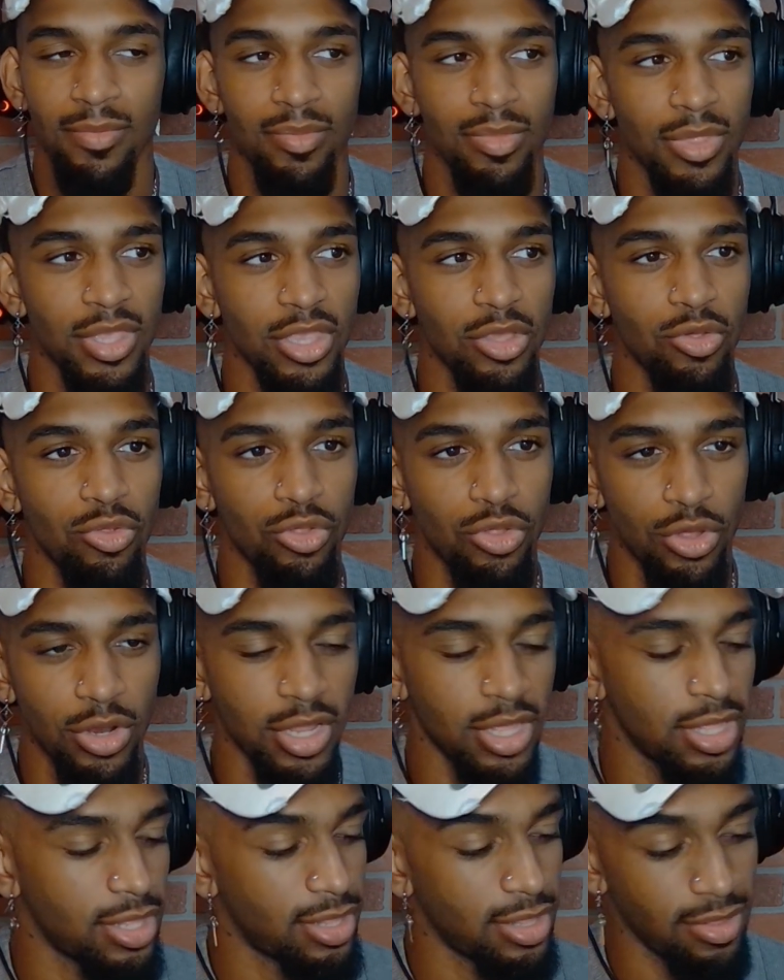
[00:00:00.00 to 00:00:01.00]
Like, you
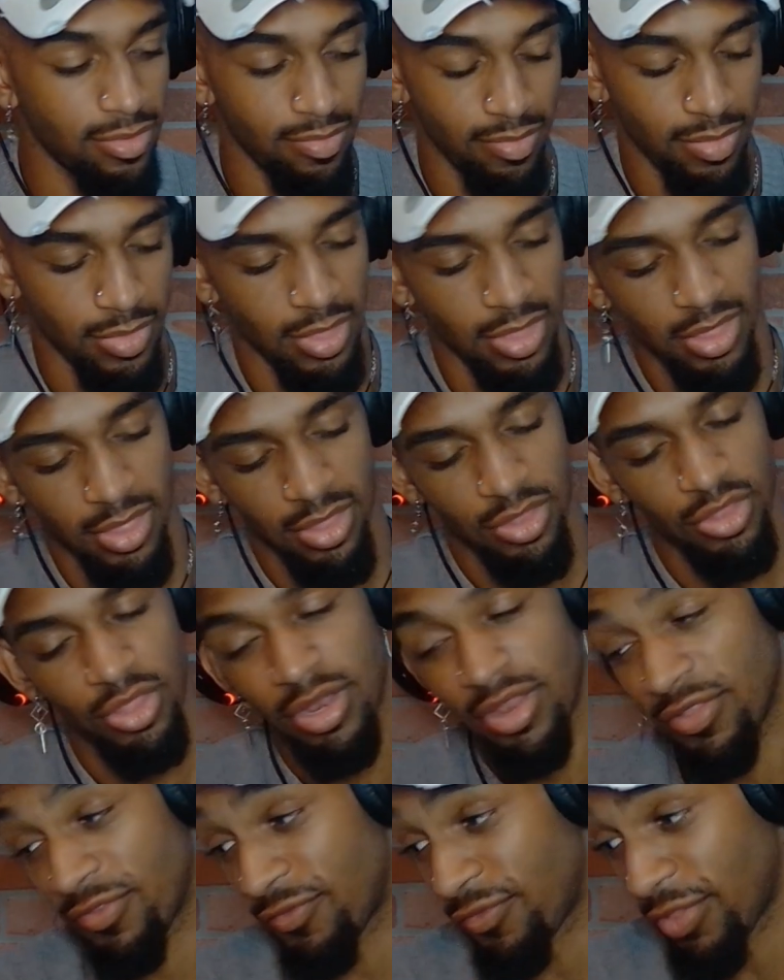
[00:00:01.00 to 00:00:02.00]
shouldn't, the
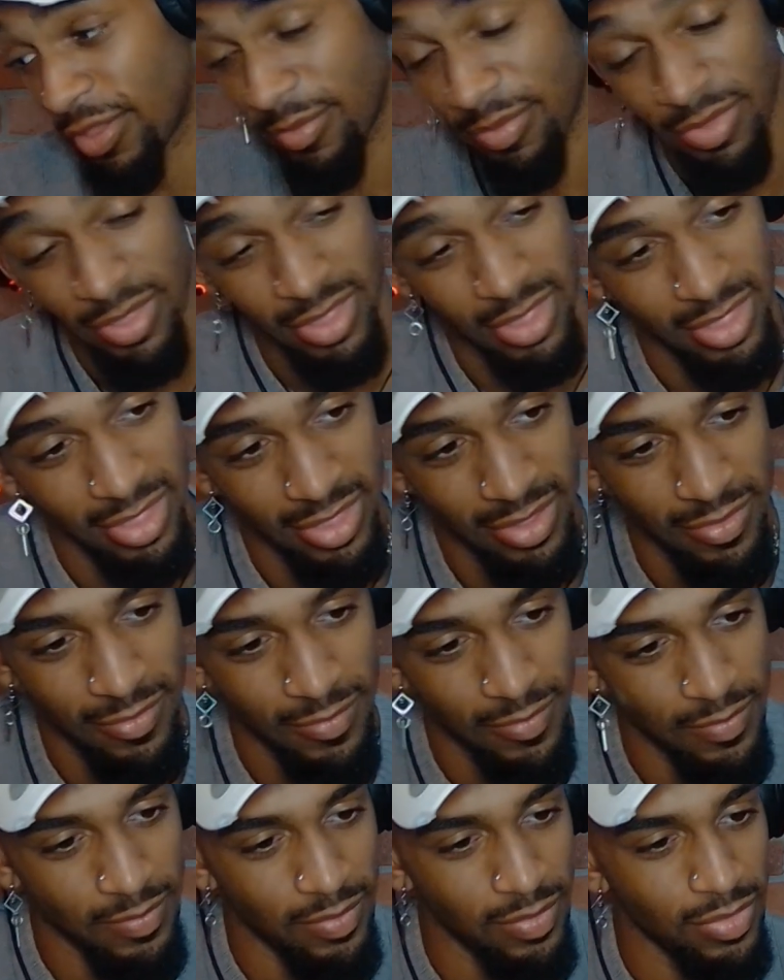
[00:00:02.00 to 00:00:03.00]
shit is flipped.
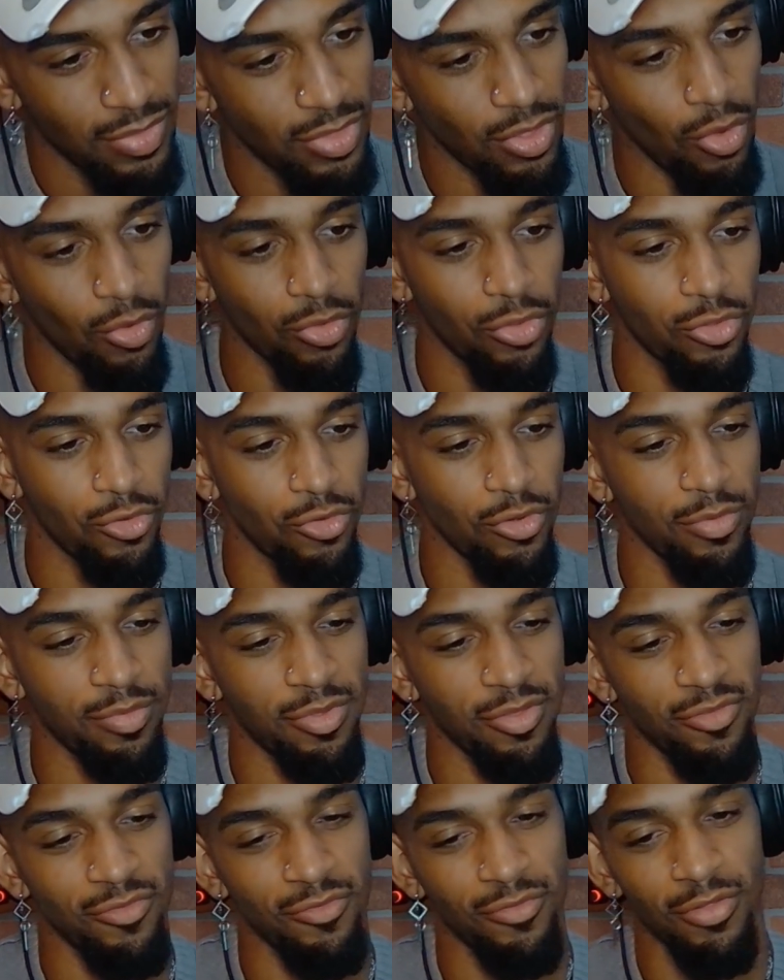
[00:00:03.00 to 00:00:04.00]
The whole
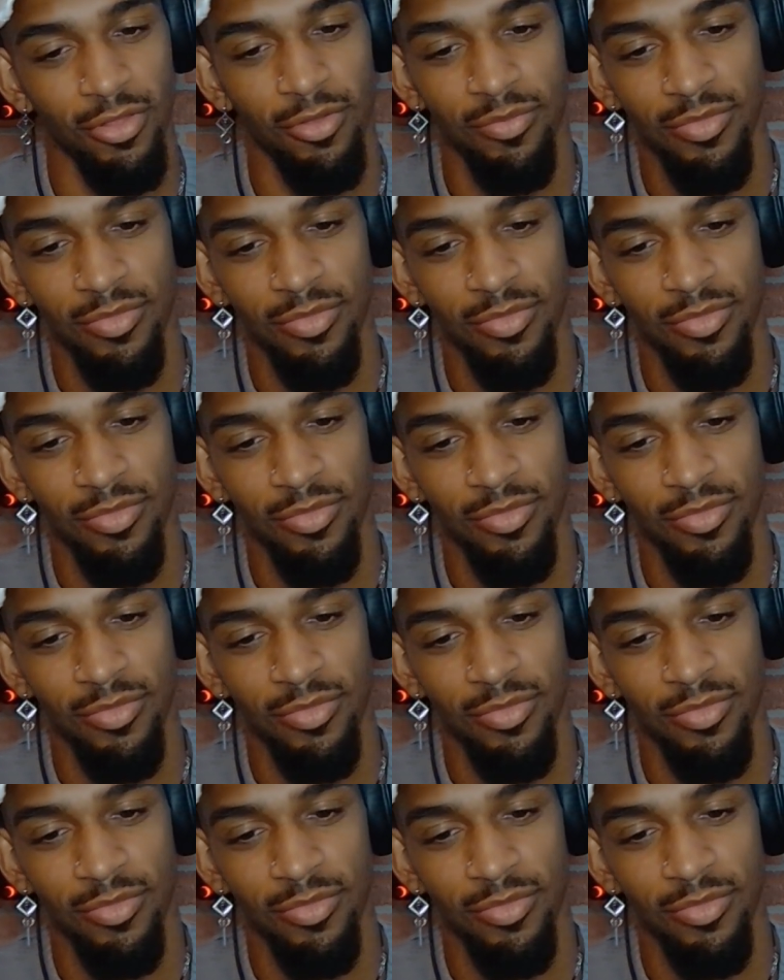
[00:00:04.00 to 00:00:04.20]
script is flipped.